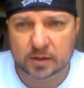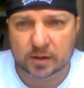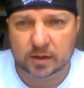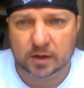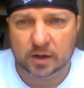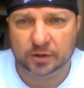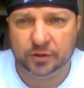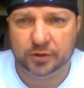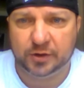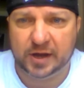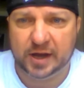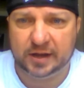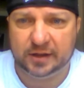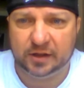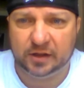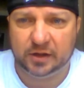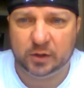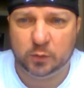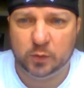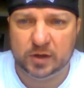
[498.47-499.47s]

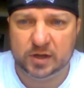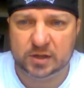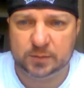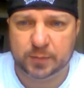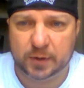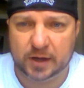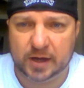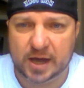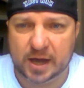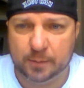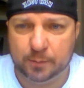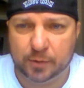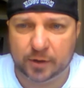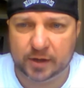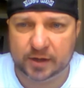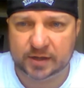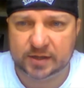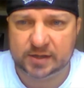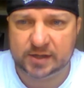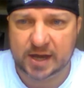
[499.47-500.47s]
underhandedly wins by
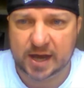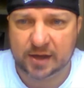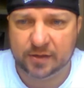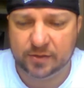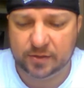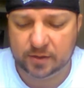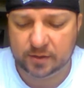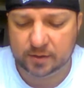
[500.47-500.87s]
headbutting Seth.